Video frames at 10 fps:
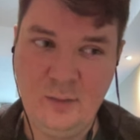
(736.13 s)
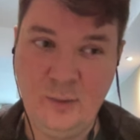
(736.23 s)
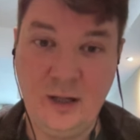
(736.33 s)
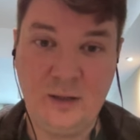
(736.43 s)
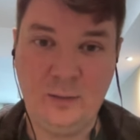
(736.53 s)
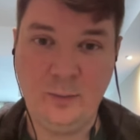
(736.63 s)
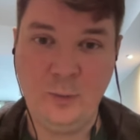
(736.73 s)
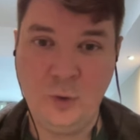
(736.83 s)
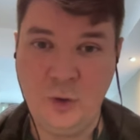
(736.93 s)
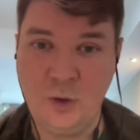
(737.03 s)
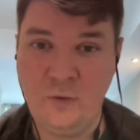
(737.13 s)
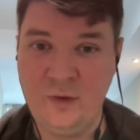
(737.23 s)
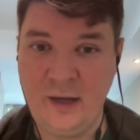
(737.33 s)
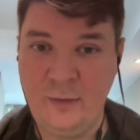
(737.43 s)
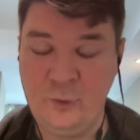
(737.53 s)
But more of
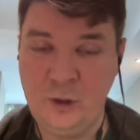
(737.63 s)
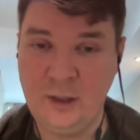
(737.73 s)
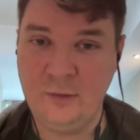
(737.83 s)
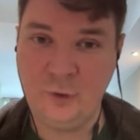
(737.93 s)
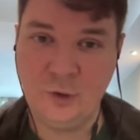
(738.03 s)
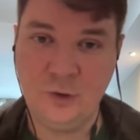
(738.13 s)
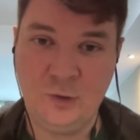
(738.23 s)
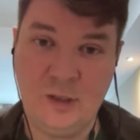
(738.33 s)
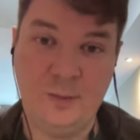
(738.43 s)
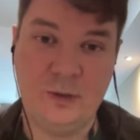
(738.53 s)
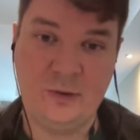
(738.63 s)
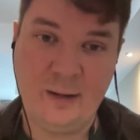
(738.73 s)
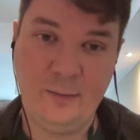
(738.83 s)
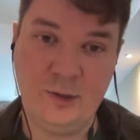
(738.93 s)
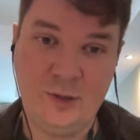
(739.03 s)
them will convert to
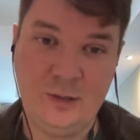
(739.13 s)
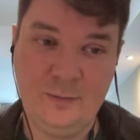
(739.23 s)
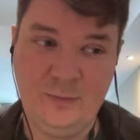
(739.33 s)
subscribers